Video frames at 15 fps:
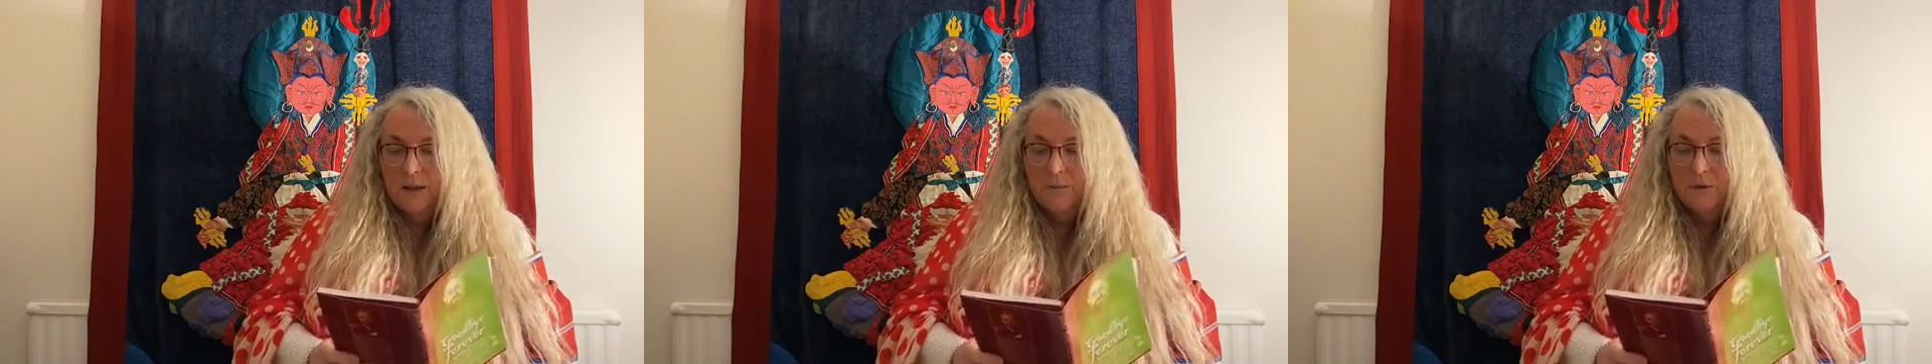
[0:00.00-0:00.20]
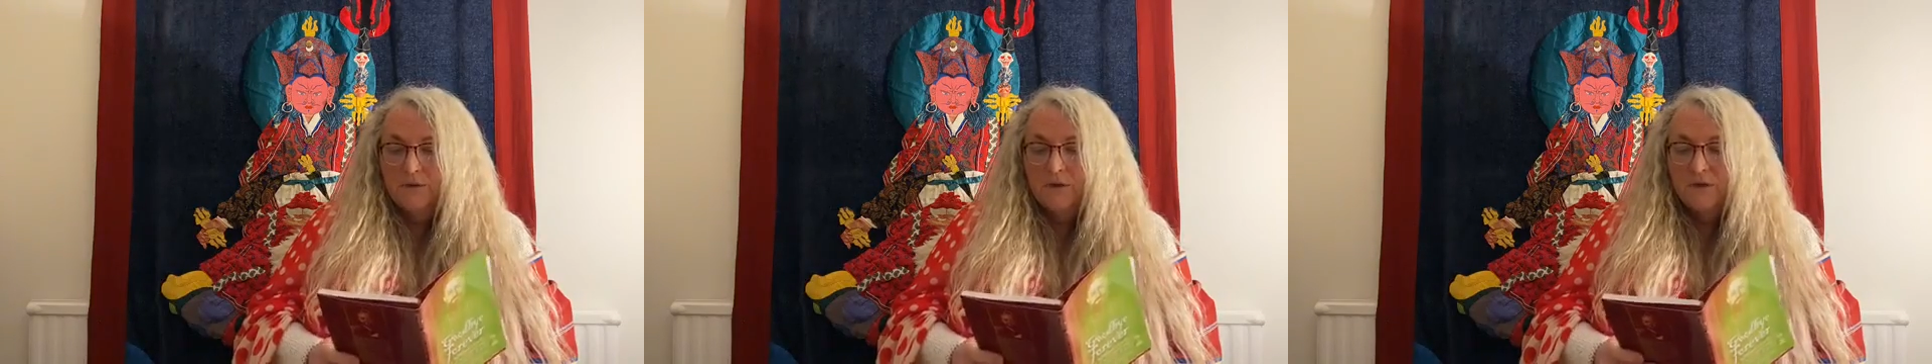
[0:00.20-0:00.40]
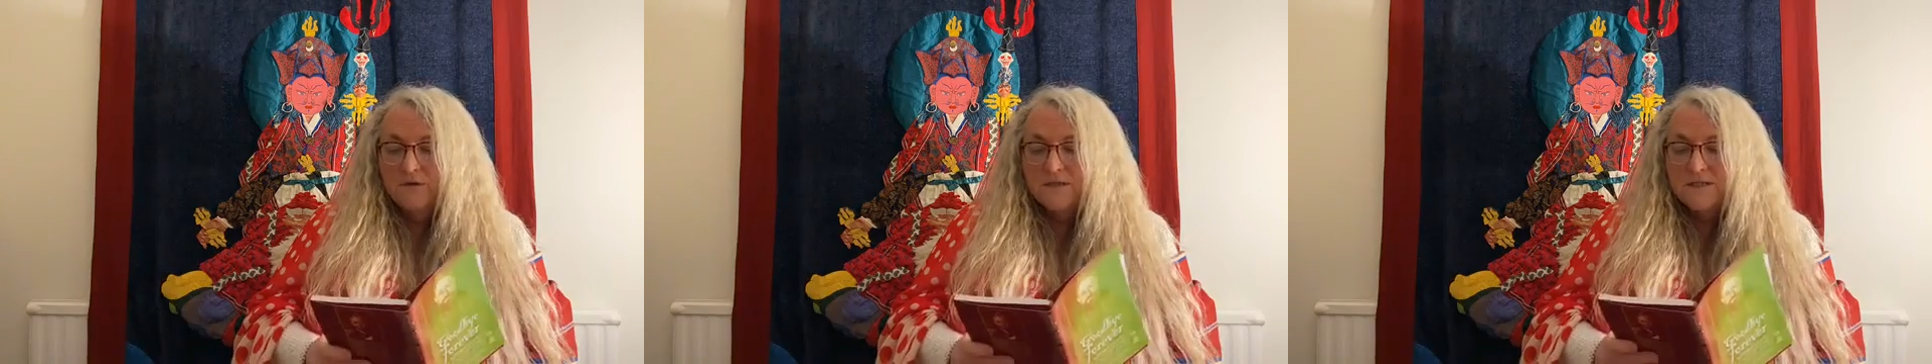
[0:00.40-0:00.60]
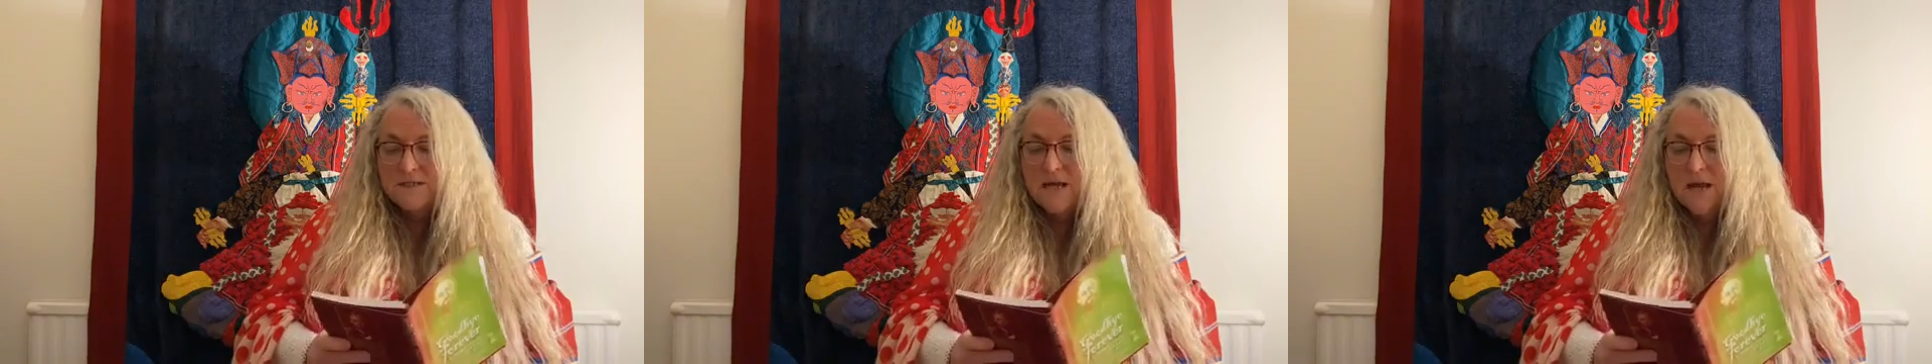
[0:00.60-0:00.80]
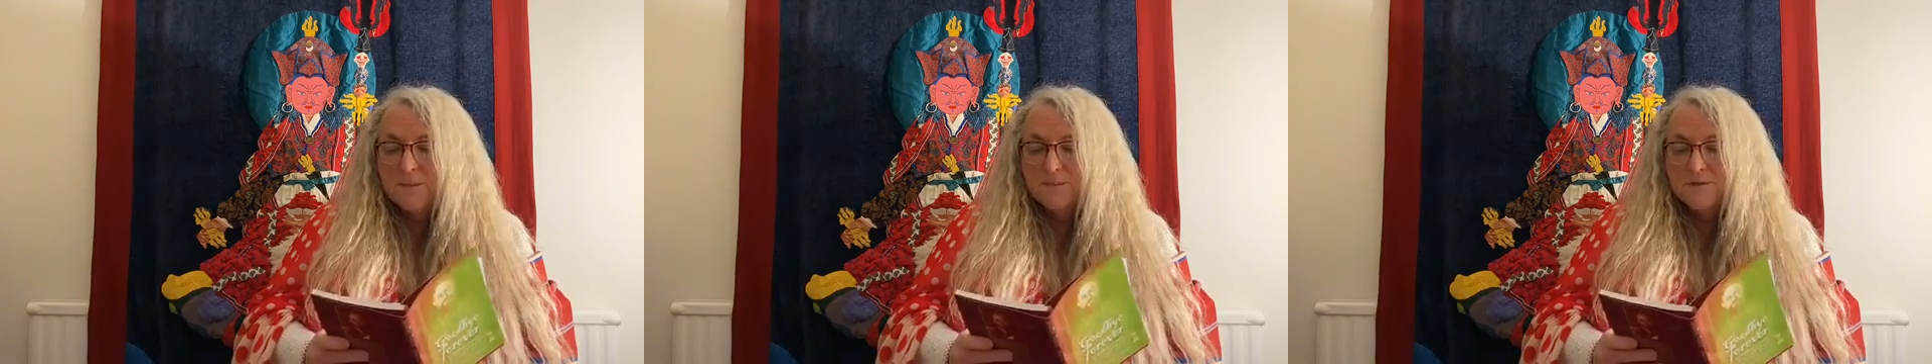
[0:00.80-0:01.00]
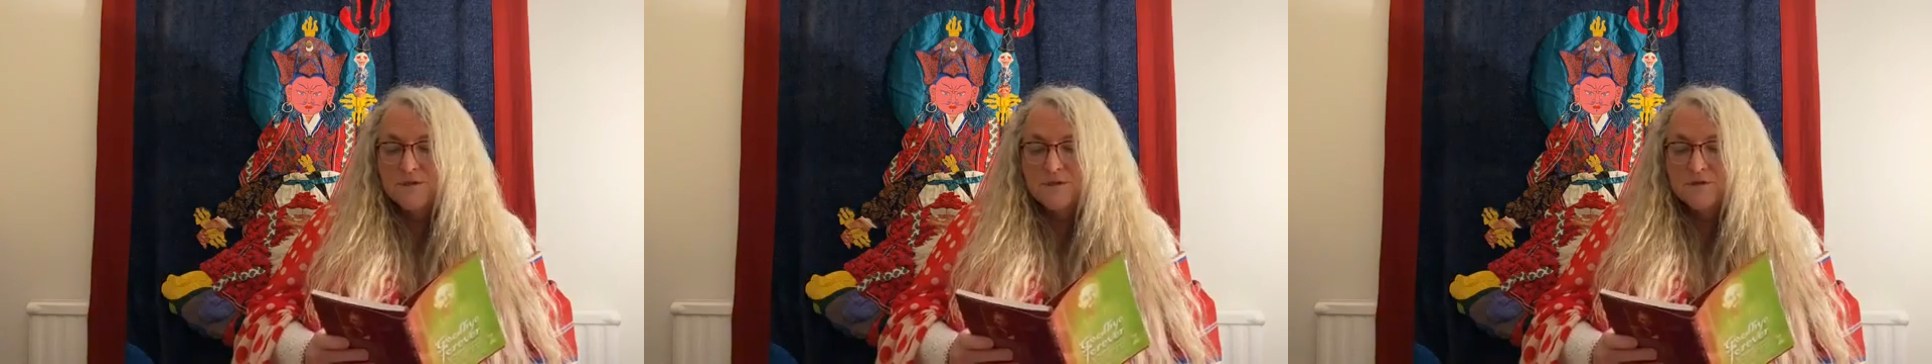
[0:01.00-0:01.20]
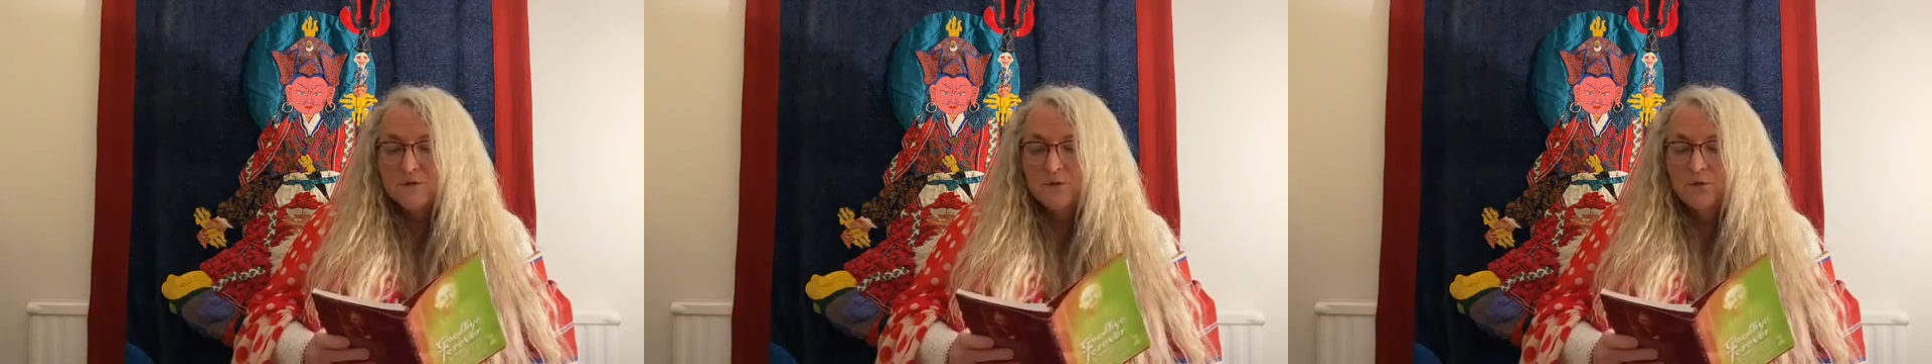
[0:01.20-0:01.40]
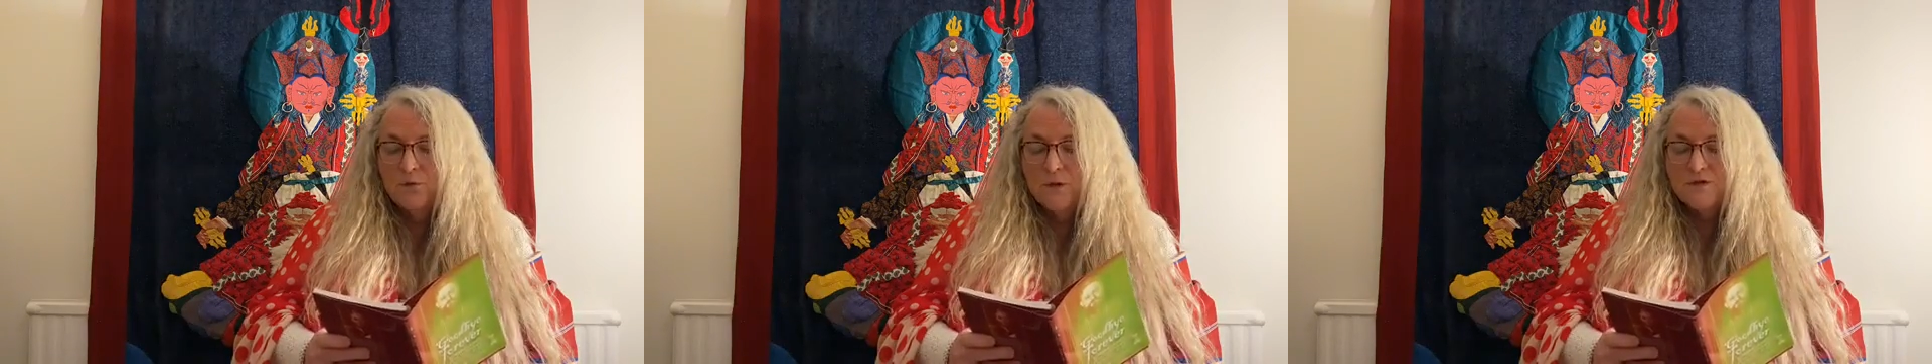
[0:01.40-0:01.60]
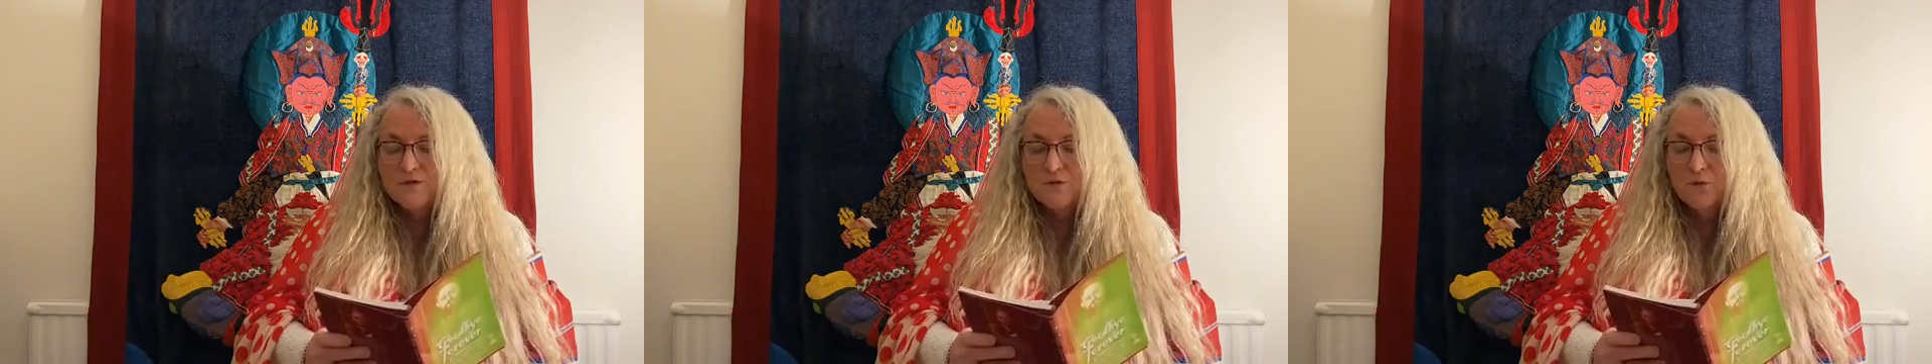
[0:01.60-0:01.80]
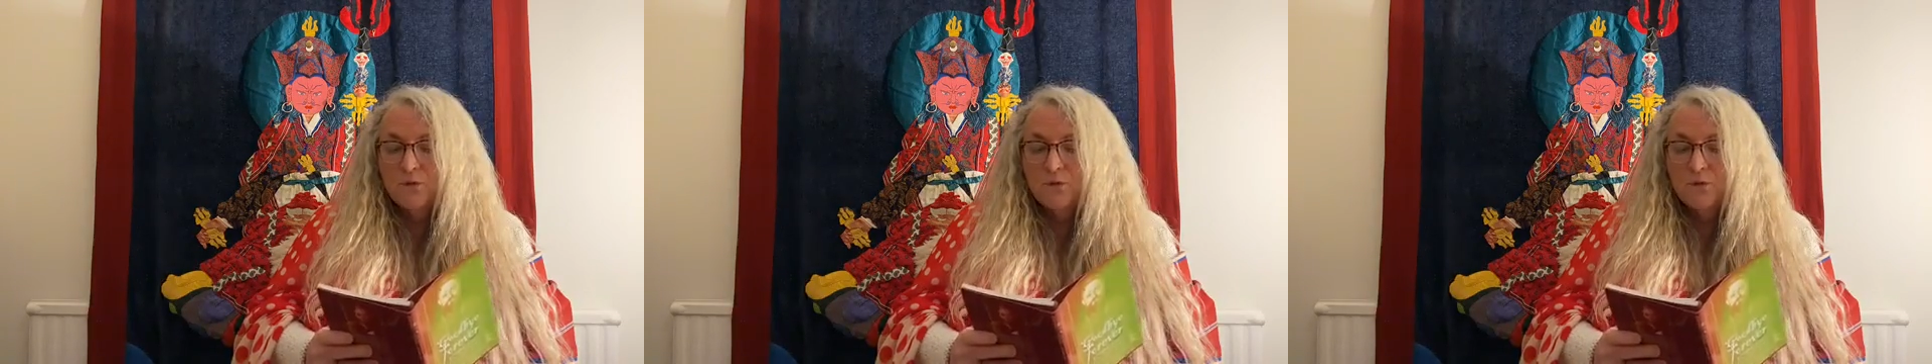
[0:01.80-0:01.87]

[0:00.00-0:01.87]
but that the steps almost